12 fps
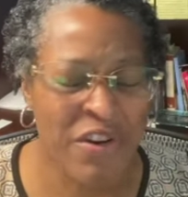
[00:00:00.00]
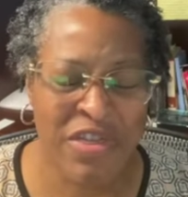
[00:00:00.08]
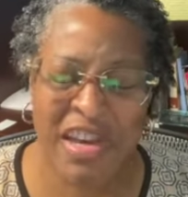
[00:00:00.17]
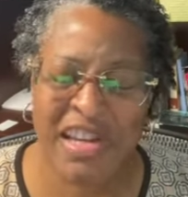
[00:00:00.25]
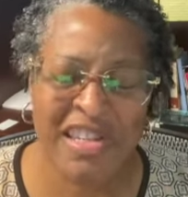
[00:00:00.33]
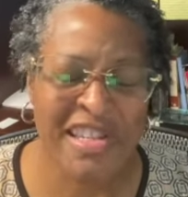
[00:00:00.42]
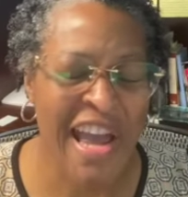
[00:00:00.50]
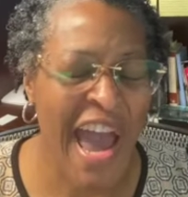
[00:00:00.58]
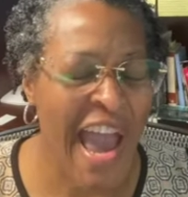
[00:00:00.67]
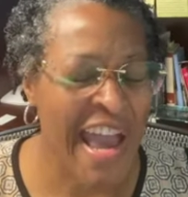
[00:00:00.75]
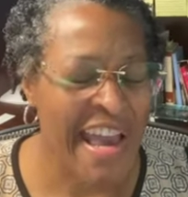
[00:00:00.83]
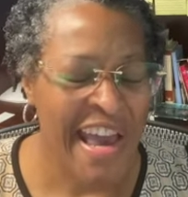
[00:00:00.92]
this
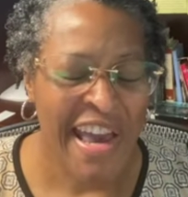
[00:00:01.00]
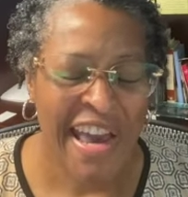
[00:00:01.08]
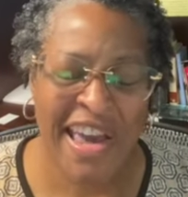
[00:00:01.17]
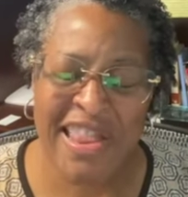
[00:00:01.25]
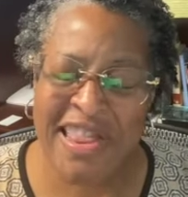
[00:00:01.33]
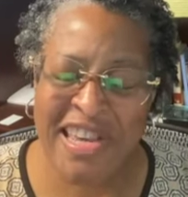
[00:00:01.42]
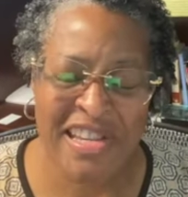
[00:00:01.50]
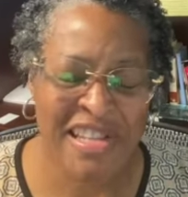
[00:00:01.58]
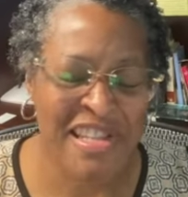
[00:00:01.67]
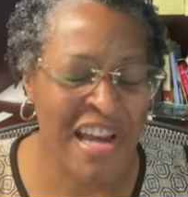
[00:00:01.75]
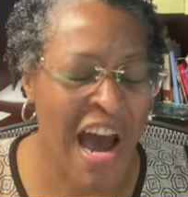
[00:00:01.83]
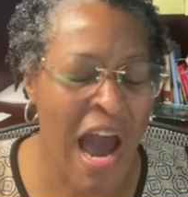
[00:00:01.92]
day and this
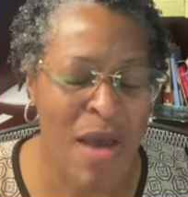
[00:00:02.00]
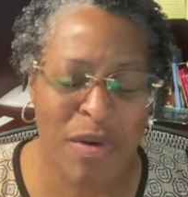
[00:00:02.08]
time,